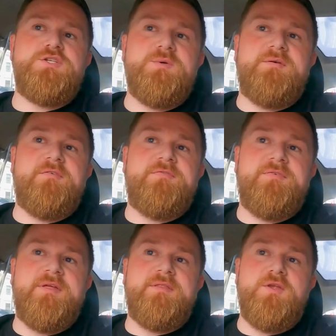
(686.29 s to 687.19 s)
you ever
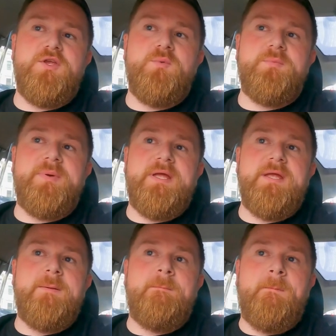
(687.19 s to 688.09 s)
think that you would
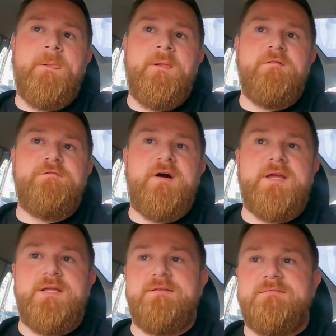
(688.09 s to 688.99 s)
be
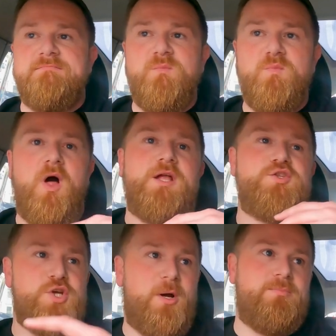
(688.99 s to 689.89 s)
fucking
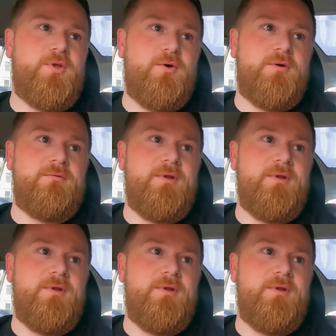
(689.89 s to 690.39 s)
like top dog?